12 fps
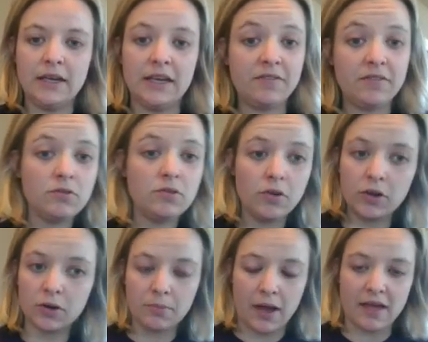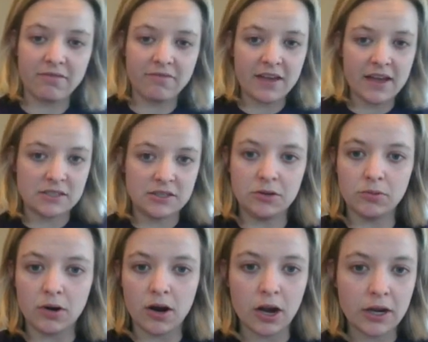If you know your math facts and
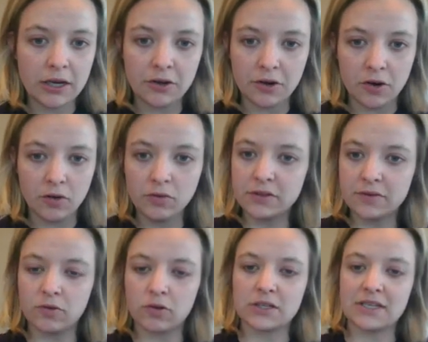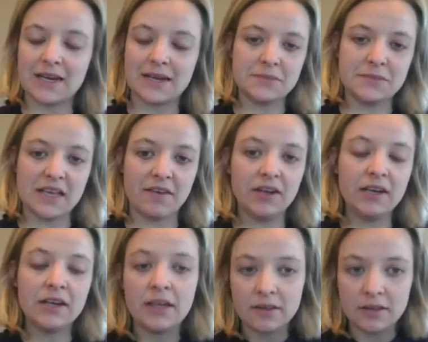you already know 4 times
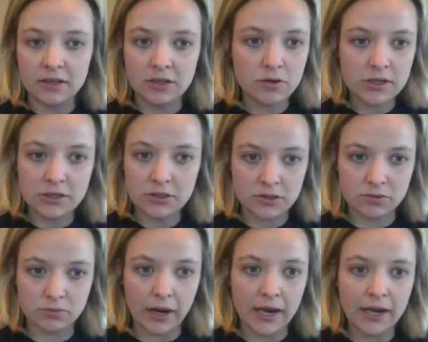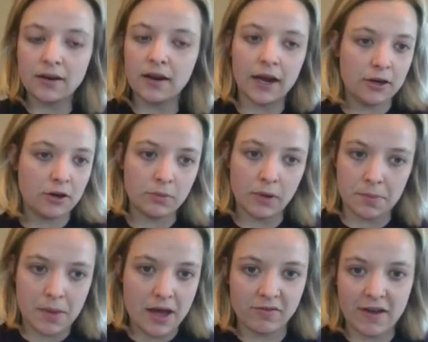7, then you can just write, I know my
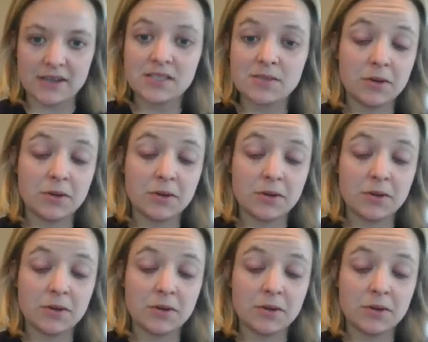math facts.